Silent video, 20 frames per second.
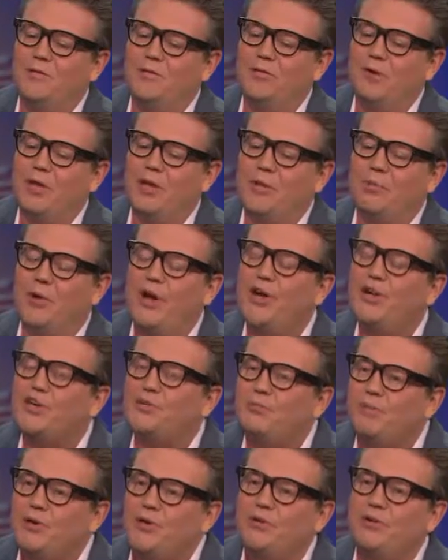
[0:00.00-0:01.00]
In my
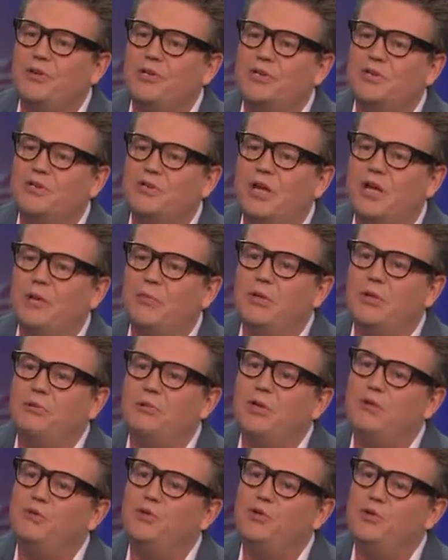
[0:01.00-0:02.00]
experience, I mean,
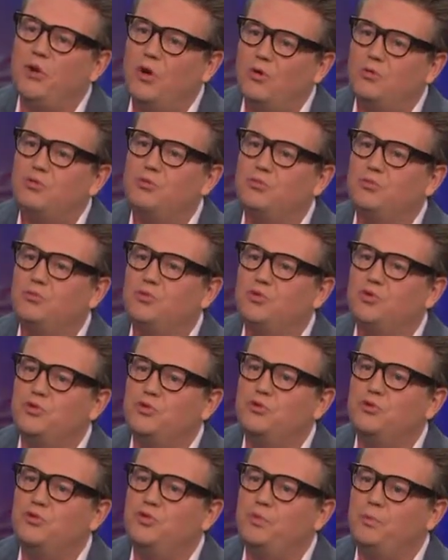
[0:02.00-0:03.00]
if you go
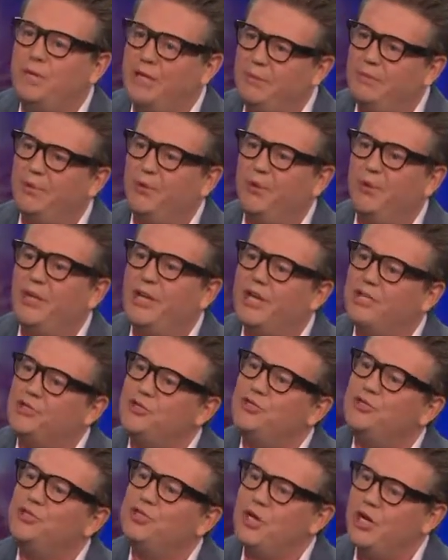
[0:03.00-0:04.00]
to people and
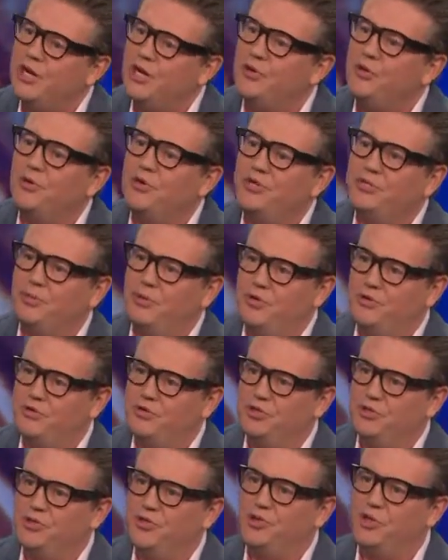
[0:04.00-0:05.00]
actually share your
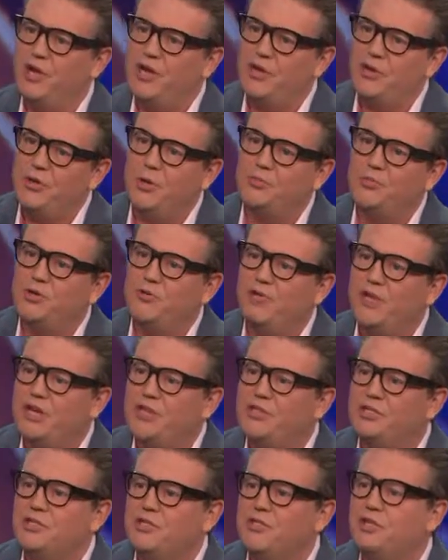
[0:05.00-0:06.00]
experiences, share your
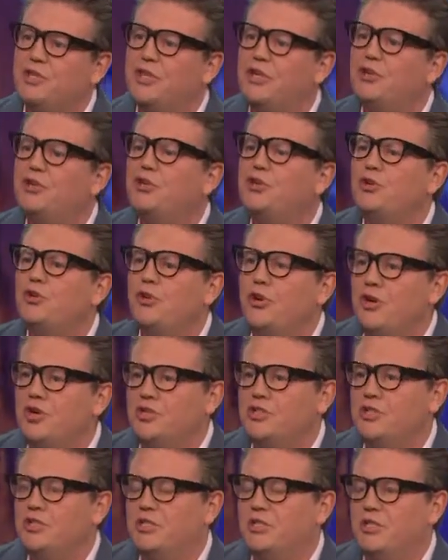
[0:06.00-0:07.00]
observations in a
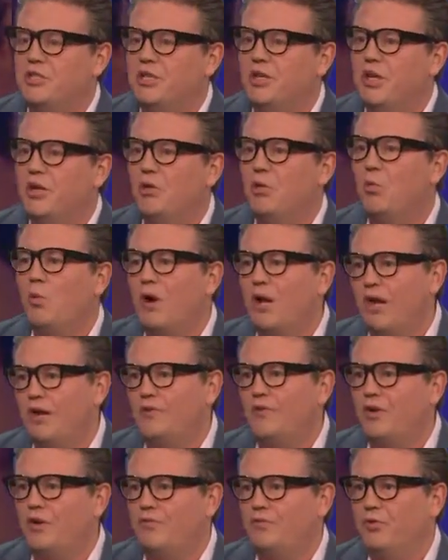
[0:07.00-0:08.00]
curiosity way
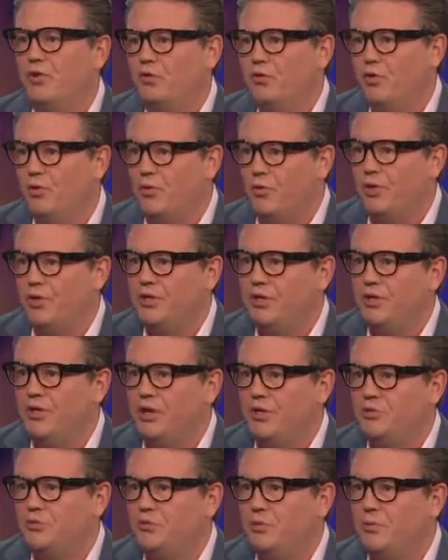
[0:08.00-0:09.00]
of going
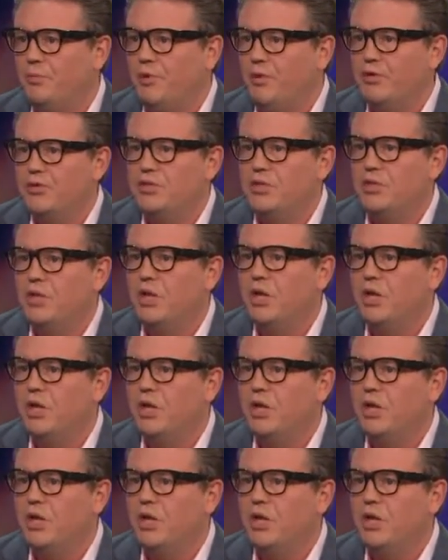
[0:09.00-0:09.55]
to the person,